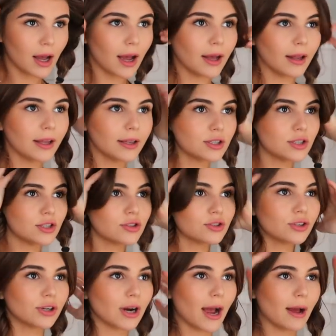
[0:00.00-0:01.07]
I like to just
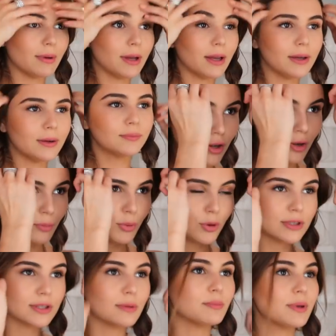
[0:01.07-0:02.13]
grab it. You can
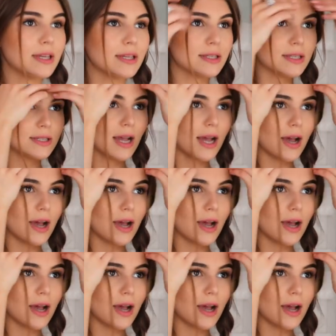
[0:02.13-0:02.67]
pull some pieces